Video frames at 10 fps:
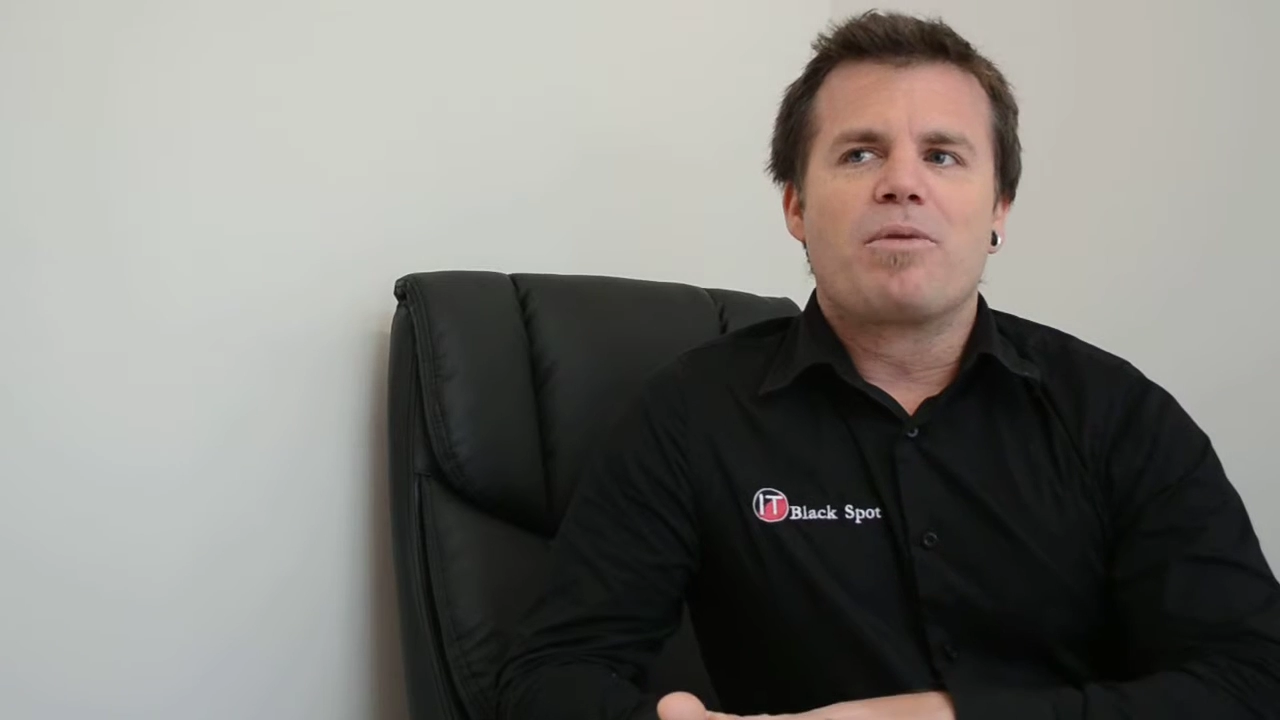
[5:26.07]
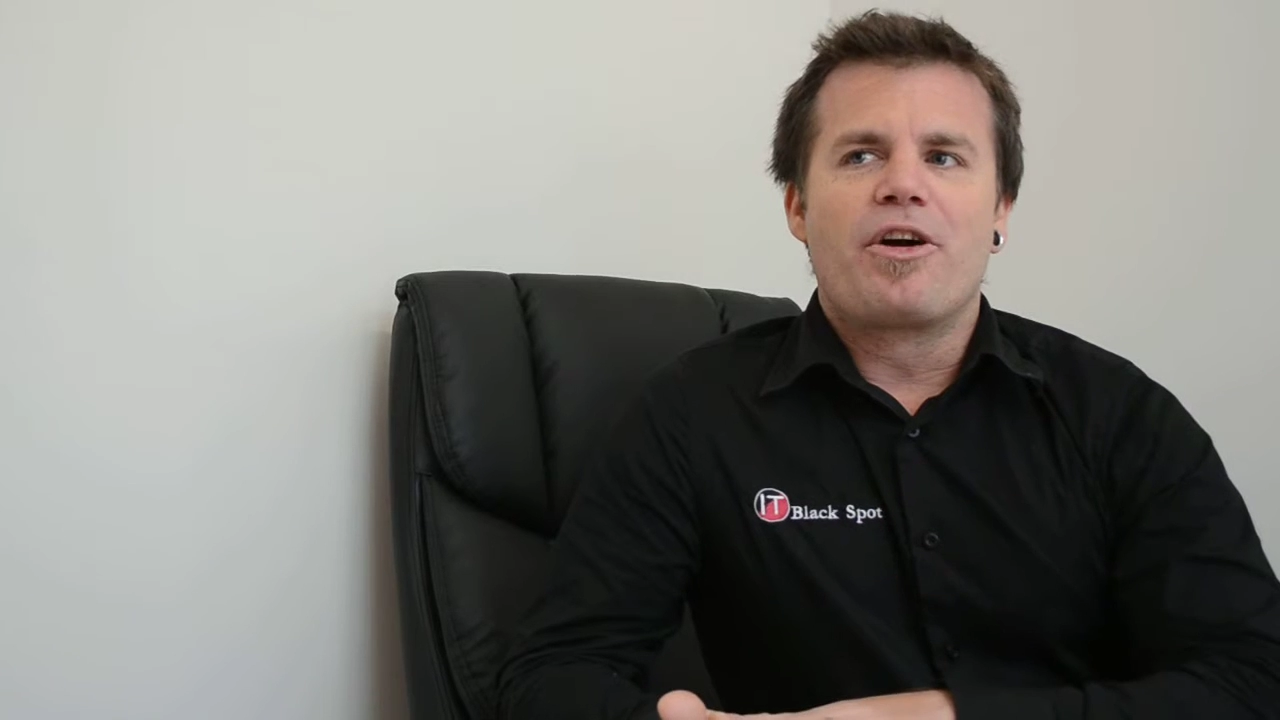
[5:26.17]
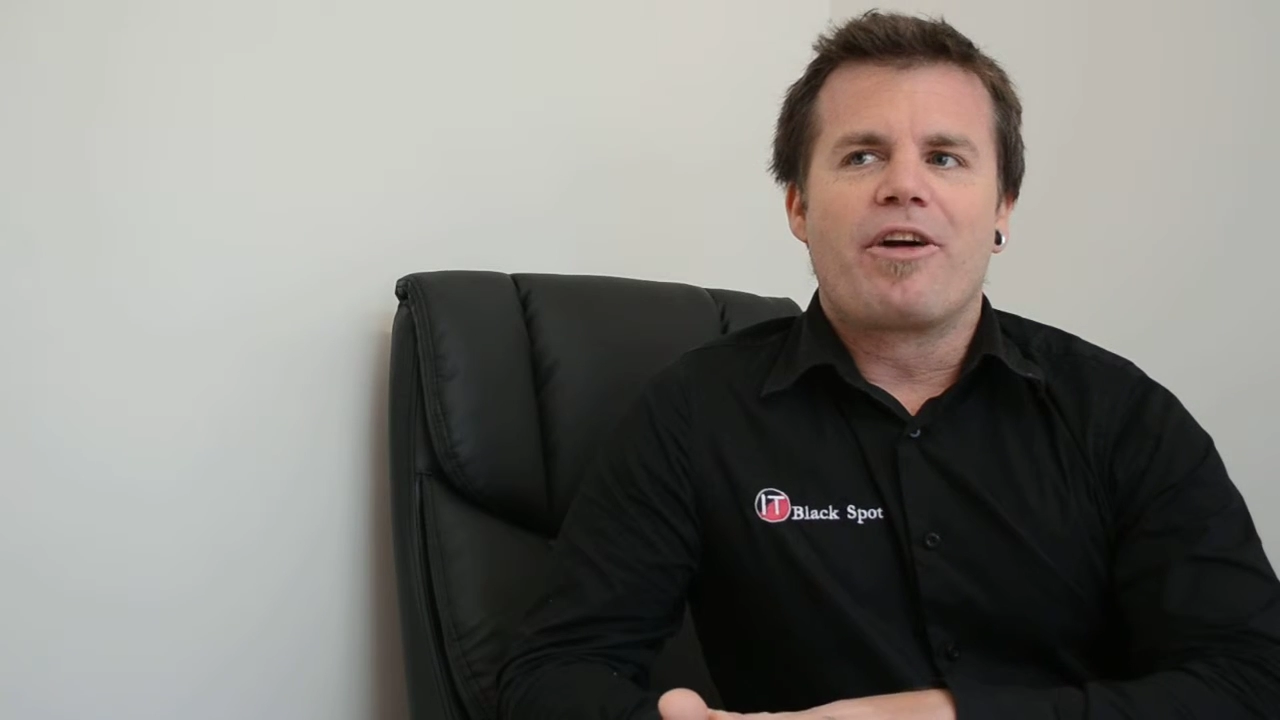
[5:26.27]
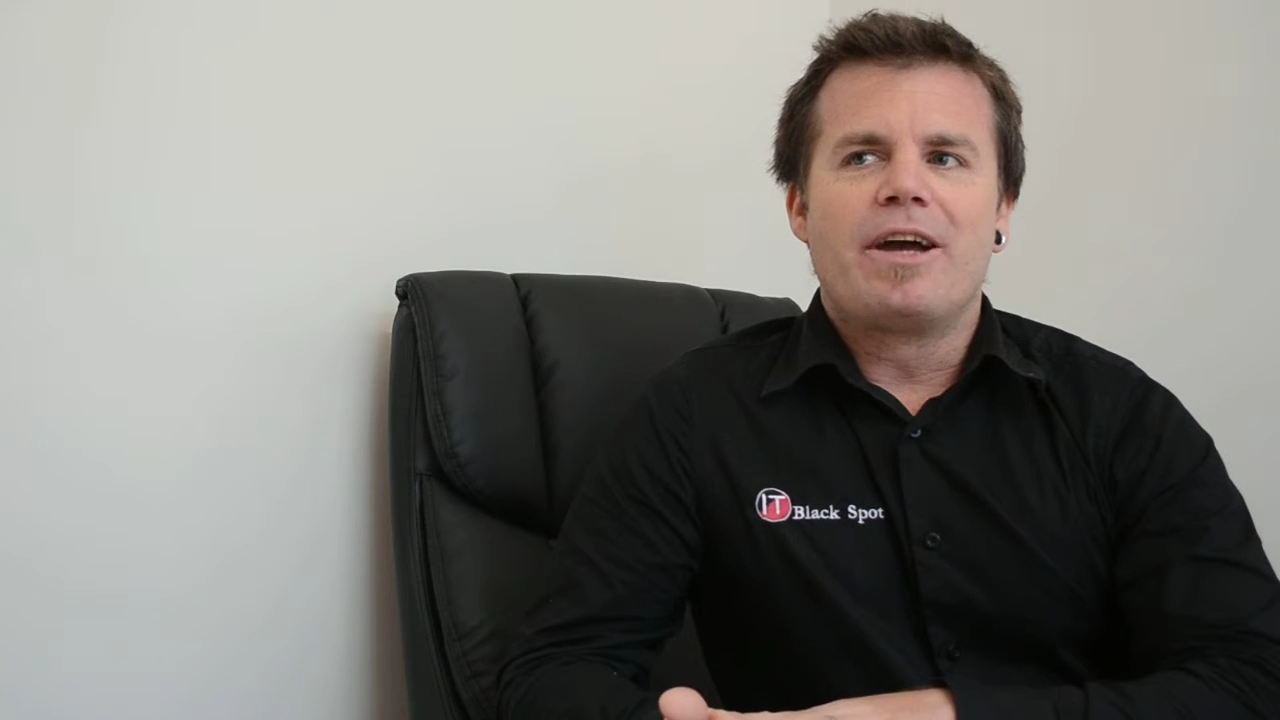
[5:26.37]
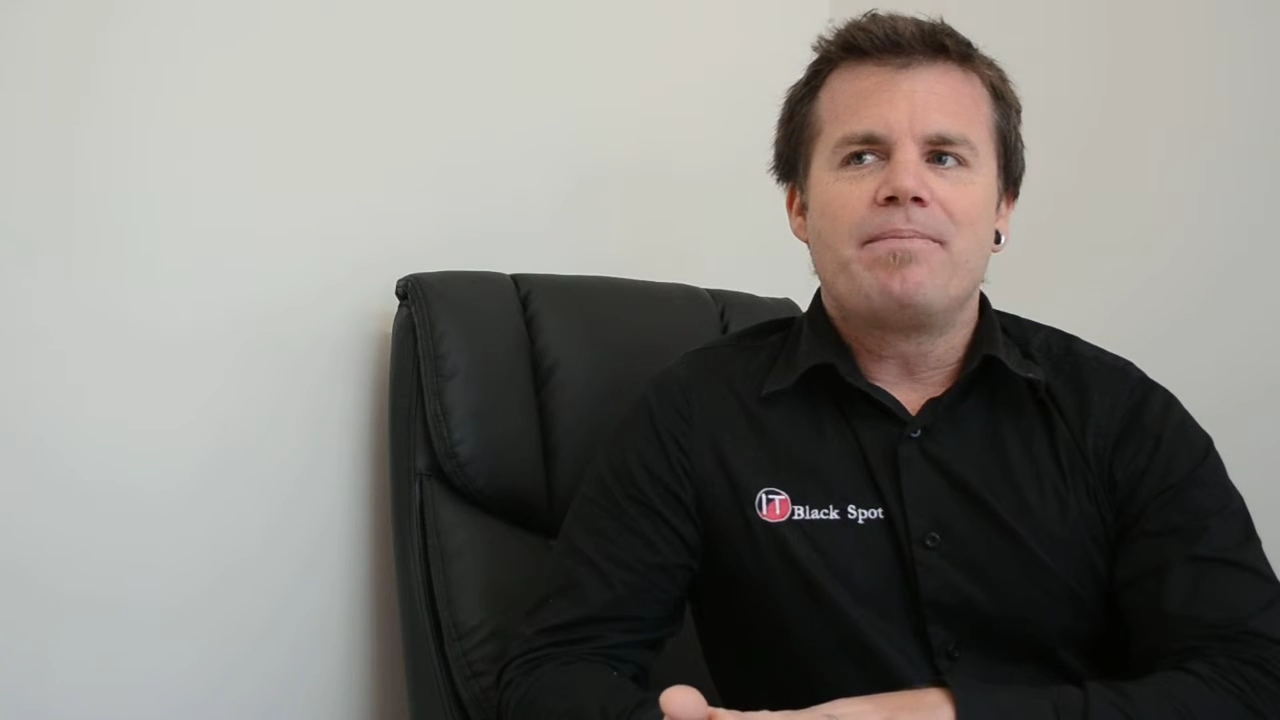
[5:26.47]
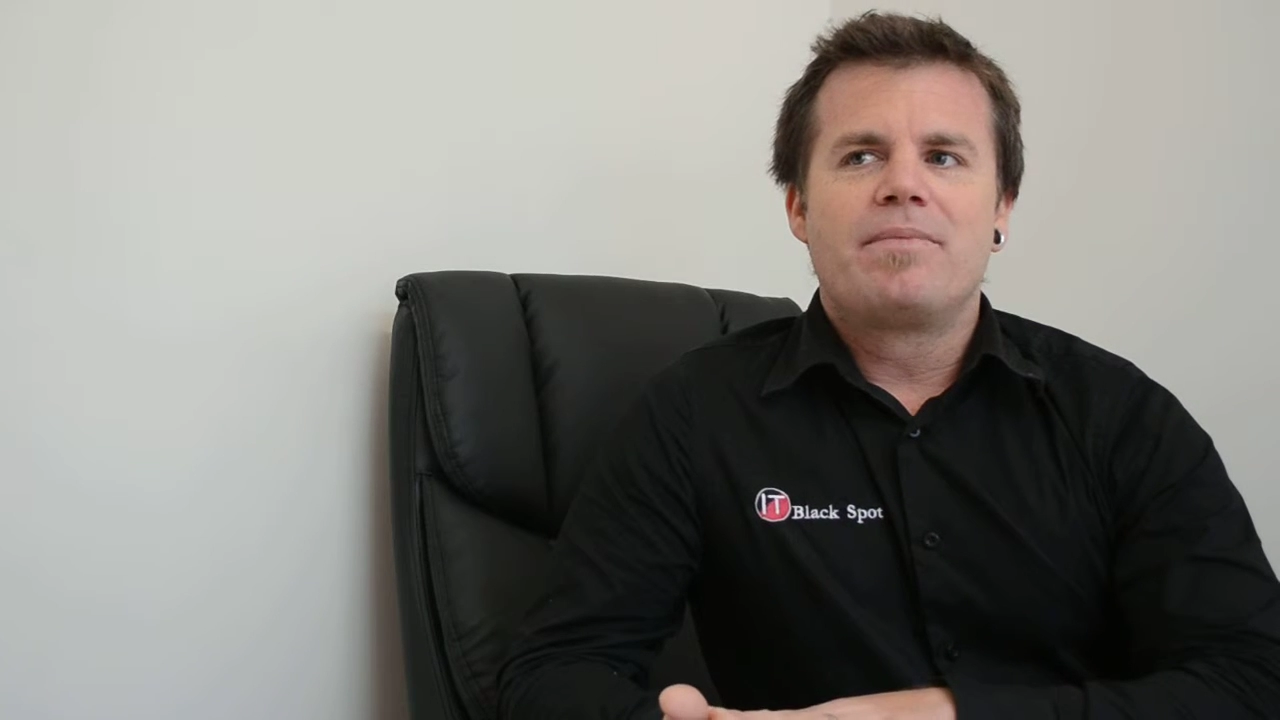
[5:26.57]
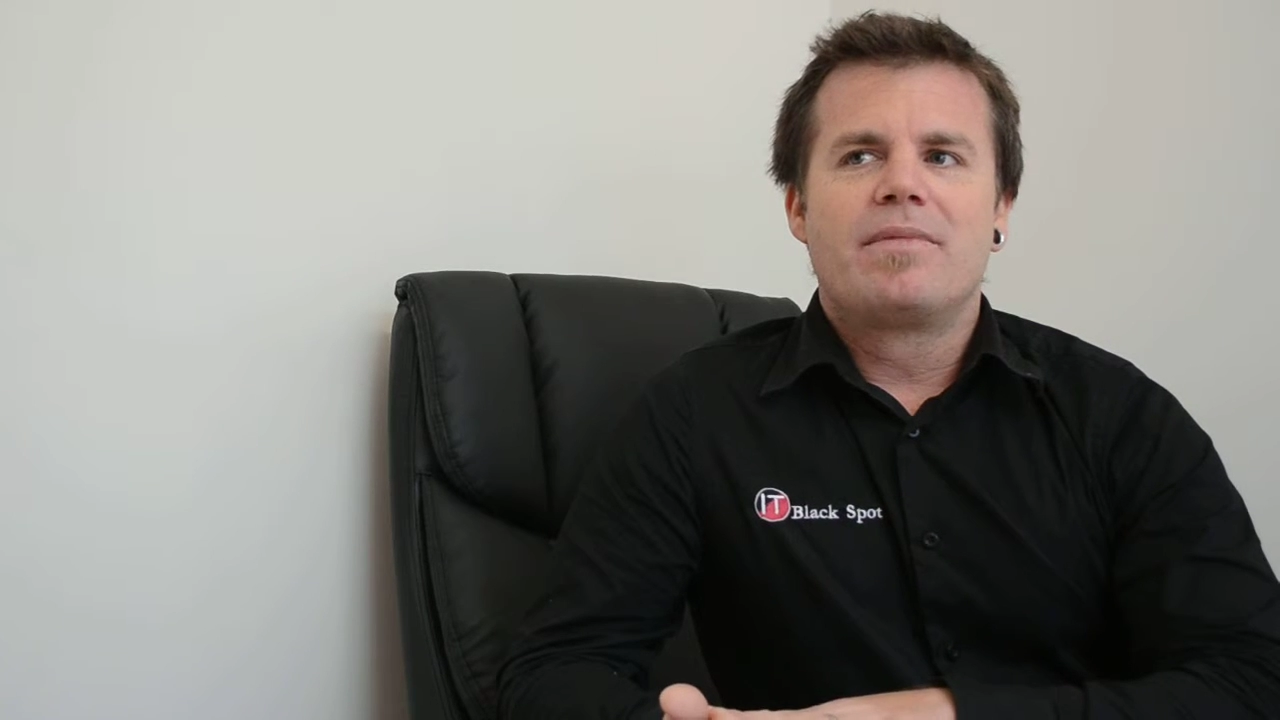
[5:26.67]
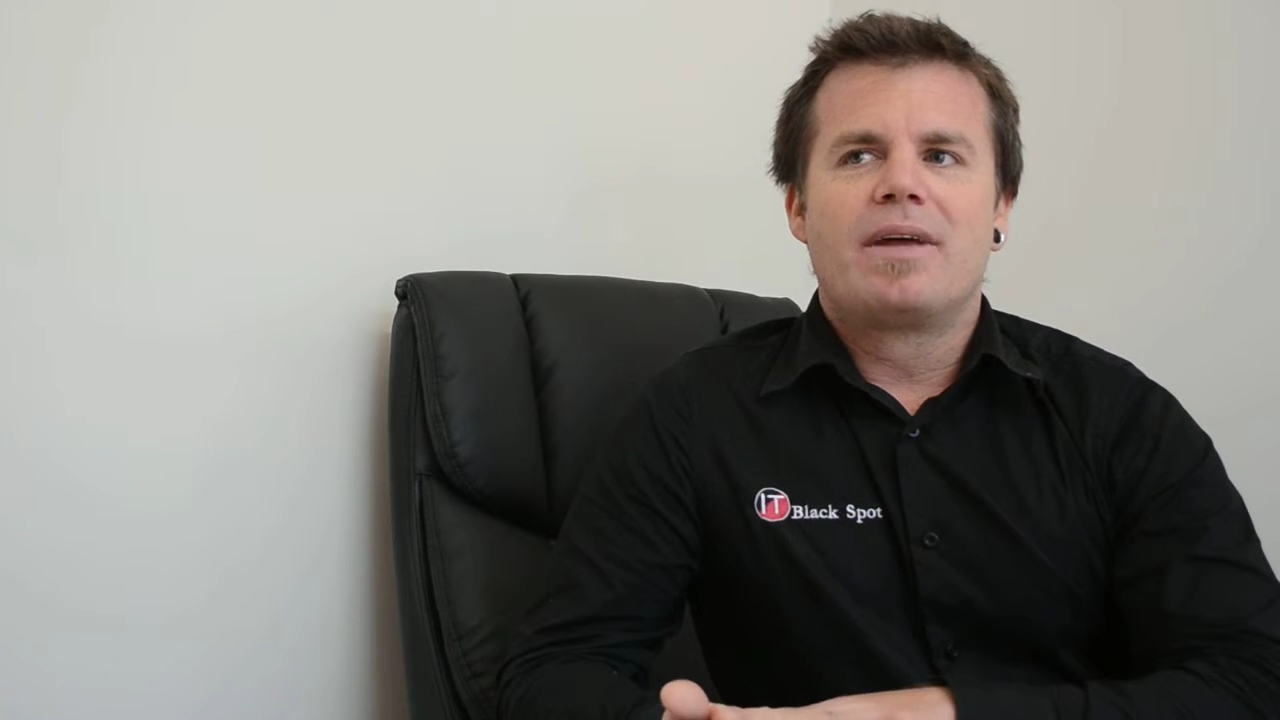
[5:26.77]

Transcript: program,